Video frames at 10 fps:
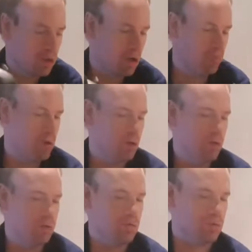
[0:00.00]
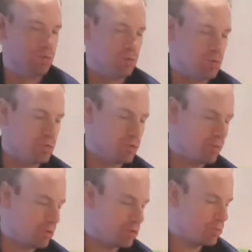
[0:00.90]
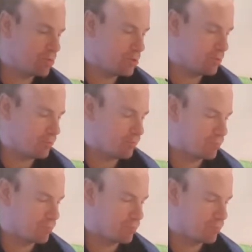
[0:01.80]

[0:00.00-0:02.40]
it come here to me.